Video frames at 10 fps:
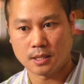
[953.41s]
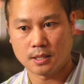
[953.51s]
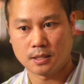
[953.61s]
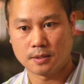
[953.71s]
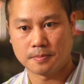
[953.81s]

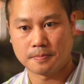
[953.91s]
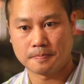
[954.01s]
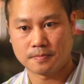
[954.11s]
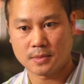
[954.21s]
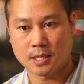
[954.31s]

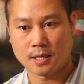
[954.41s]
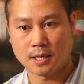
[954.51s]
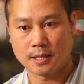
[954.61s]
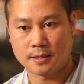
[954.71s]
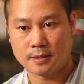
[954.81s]

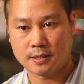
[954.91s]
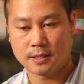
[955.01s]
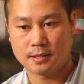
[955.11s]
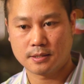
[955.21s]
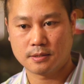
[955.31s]
I
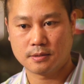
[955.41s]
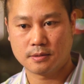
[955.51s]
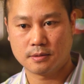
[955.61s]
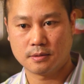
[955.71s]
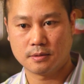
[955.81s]
think,
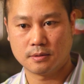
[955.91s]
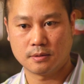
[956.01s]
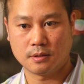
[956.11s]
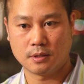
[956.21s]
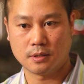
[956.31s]

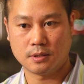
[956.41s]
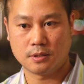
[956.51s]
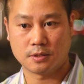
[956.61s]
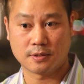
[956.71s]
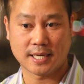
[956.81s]

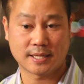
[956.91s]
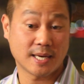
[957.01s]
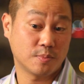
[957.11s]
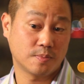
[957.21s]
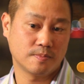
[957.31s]
at
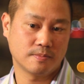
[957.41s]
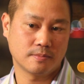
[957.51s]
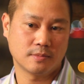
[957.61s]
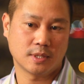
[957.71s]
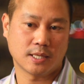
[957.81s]
that.
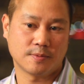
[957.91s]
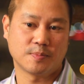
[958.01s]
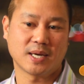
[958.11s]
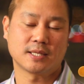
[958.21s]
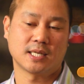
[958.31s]

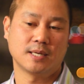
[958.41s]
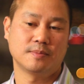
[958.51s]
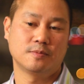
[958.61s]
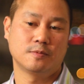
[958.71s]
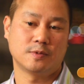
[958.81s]
By the
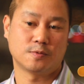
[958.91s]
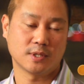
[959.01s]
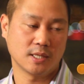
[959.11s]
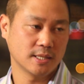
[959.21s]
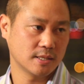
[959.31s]
time we
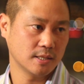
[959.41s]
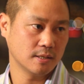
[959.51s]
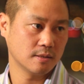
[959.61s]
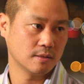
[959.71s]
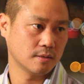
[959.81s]
realized
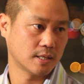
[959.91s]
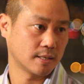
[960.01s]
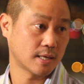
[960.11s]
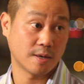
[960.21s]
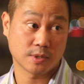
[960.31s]
it,
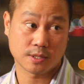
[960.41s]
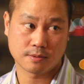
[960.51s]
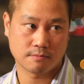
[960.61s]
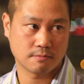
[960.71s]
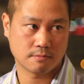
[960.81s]
like, I
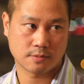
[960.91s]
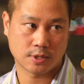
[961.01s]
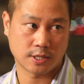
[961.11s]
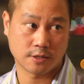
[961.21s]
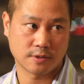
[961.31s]
wasn't
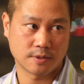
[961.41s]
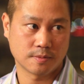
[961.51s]
CEO